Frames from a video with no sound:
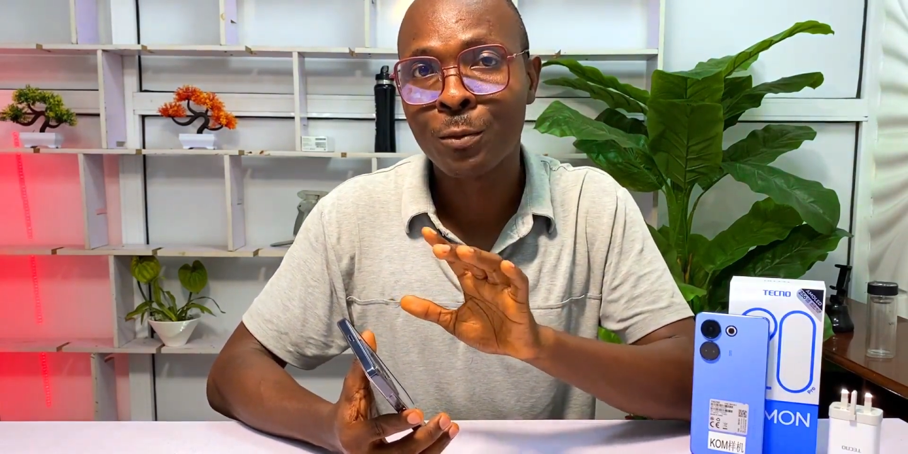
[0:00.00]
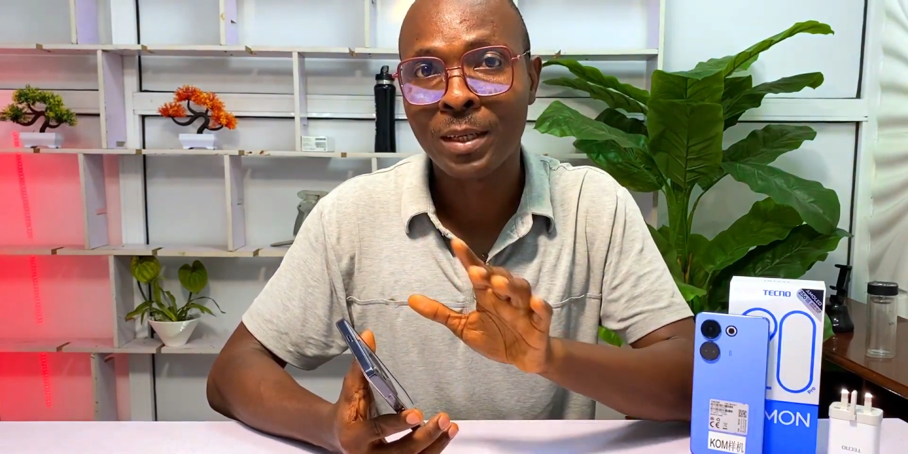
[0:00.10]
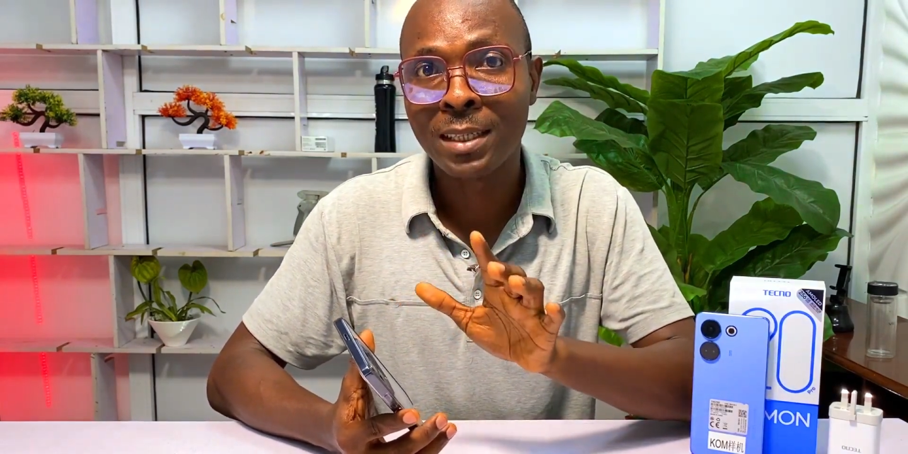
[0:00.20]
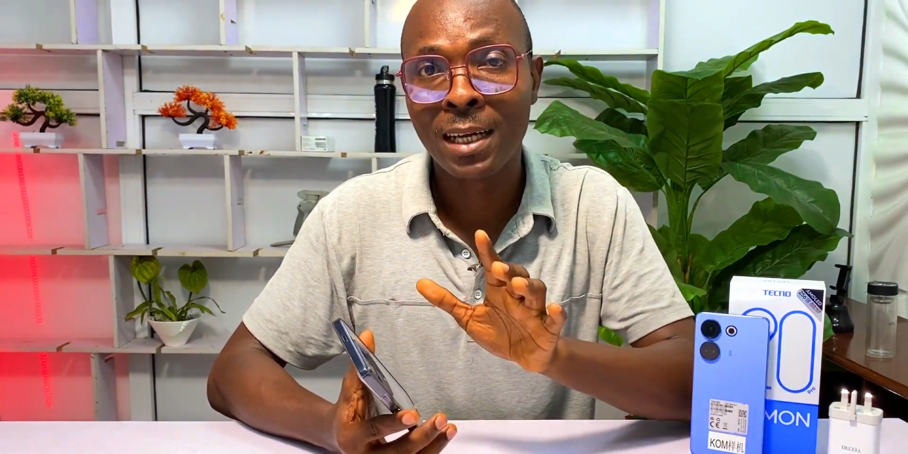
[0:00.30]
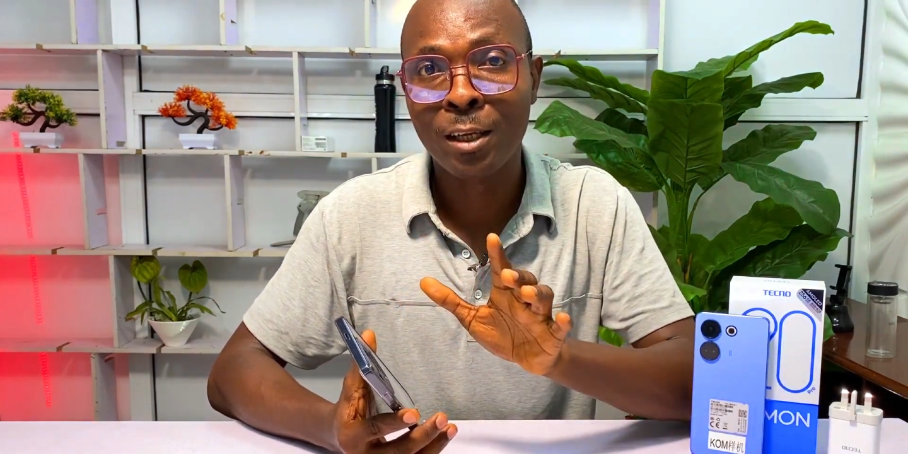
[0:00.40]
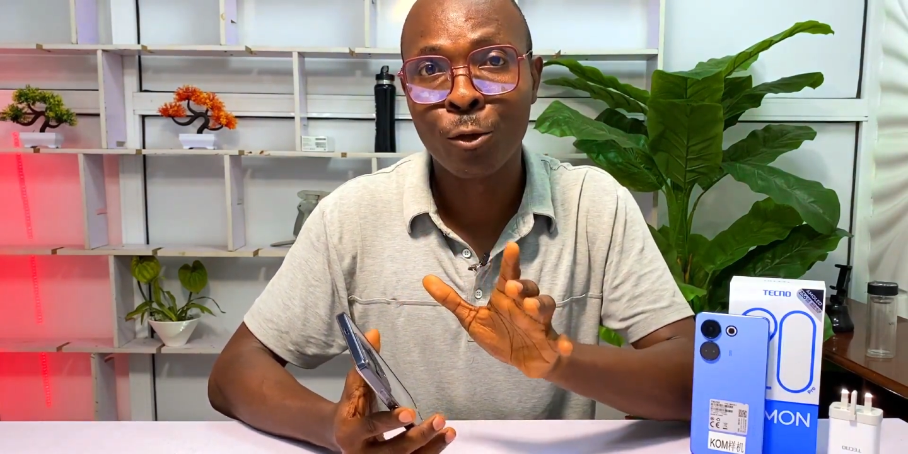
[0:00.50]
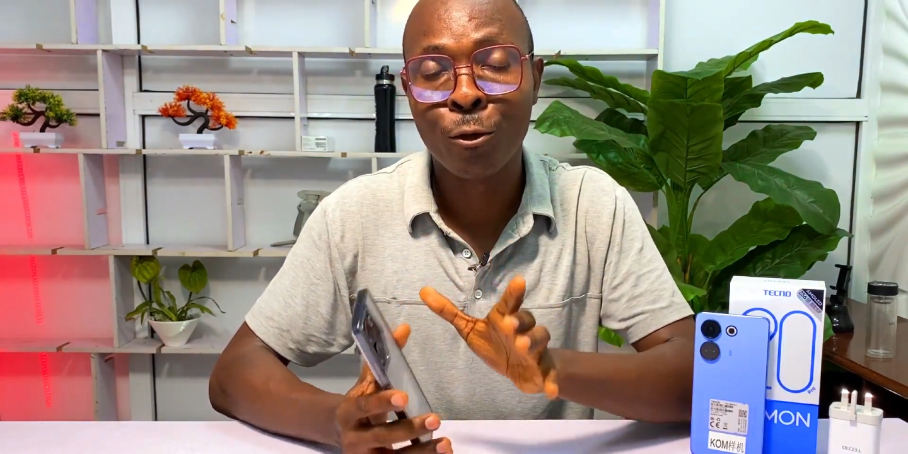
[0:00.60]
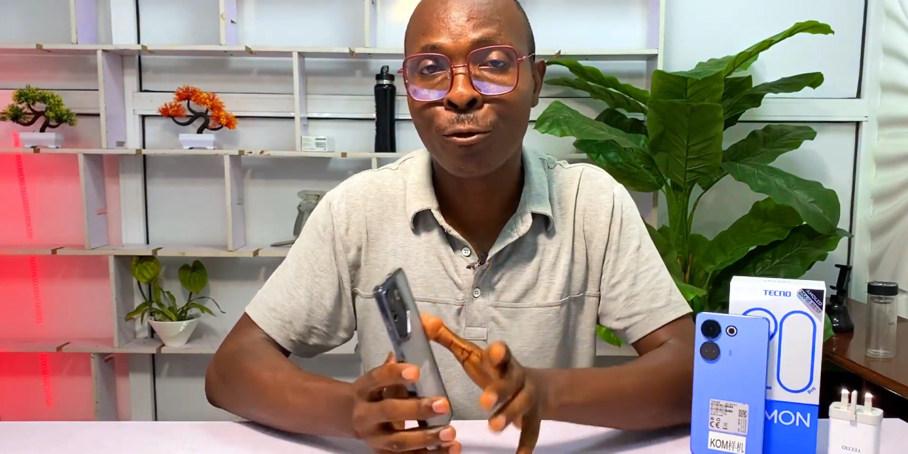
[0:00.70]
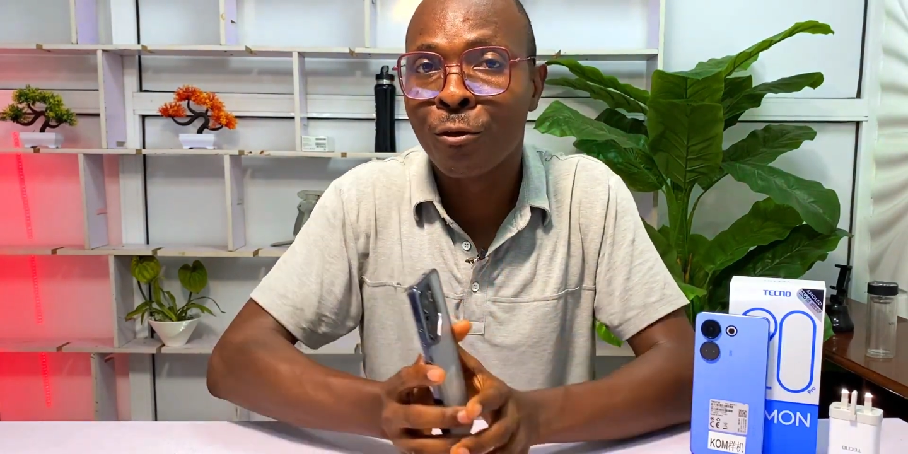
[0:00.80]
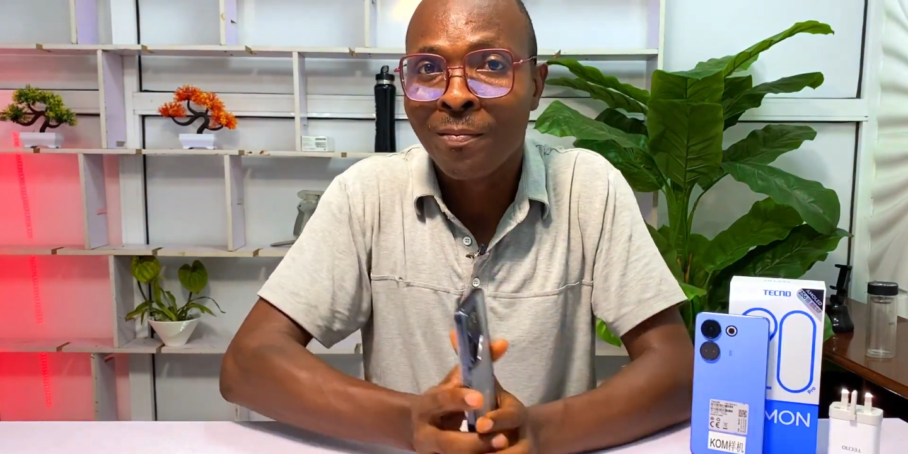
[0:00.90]
special
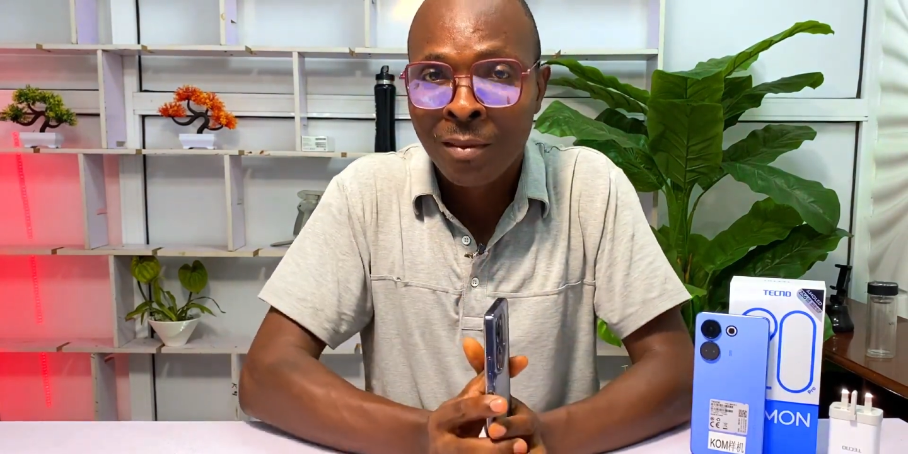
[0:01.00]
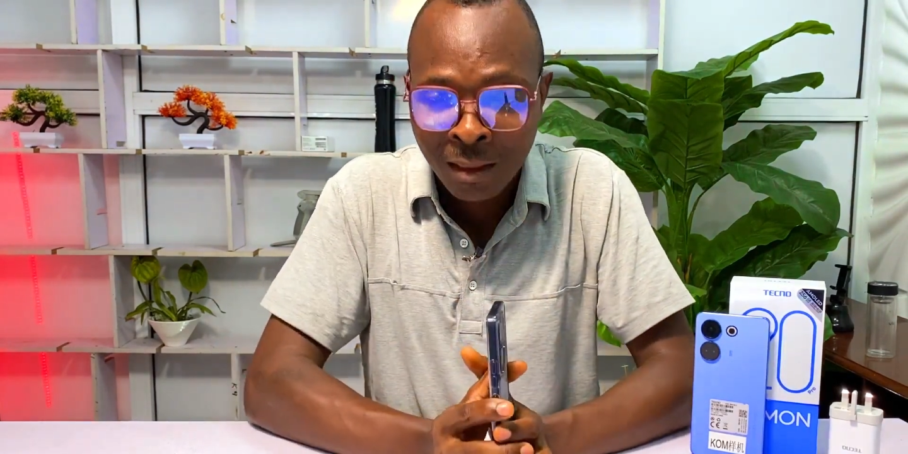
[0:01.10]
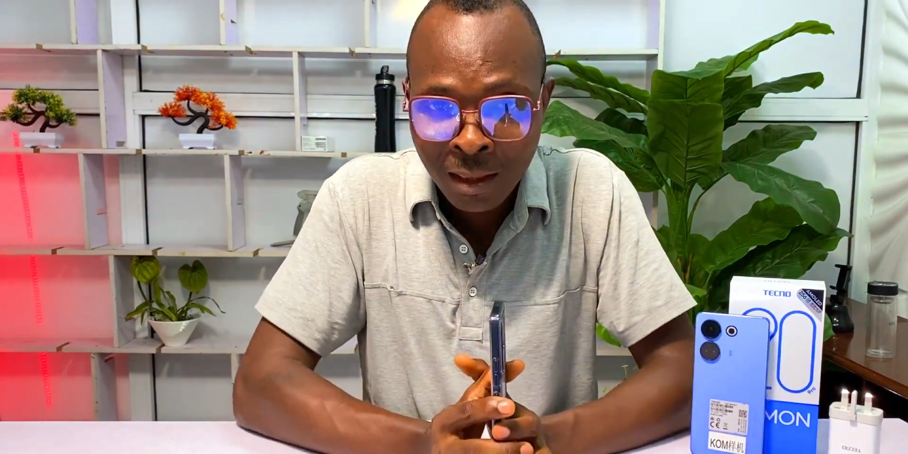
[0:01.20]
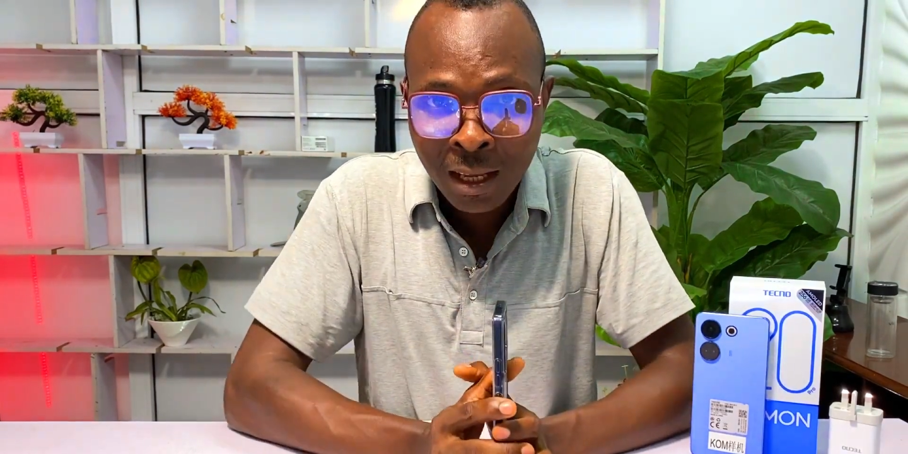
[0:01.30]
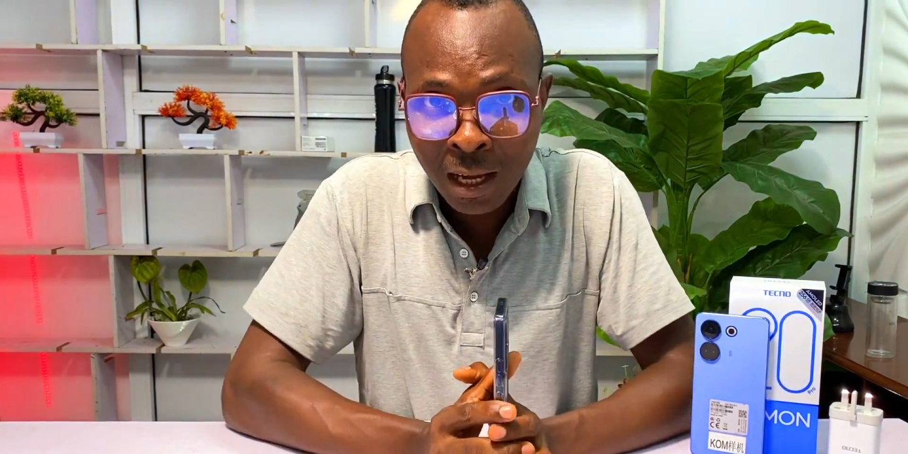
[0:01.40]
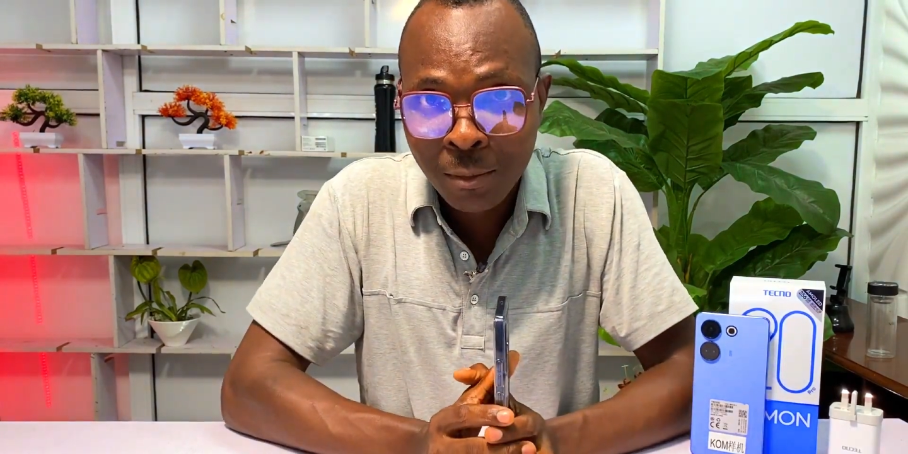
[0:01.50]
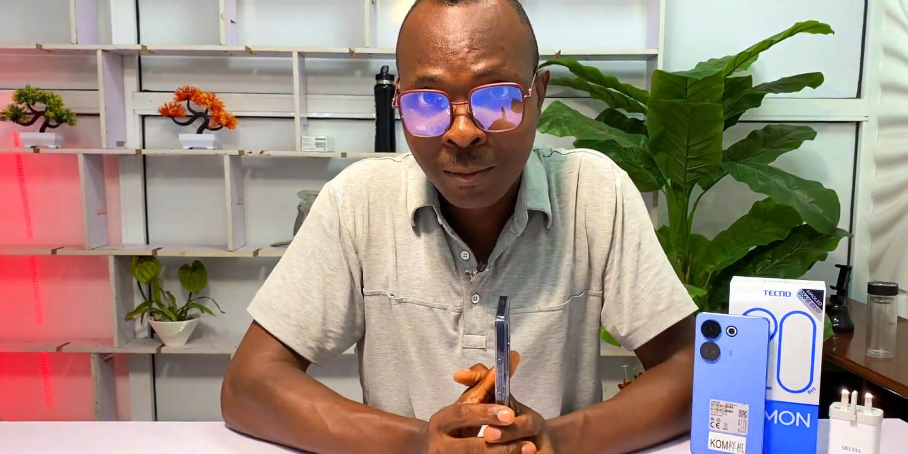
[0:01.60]
enough, I'm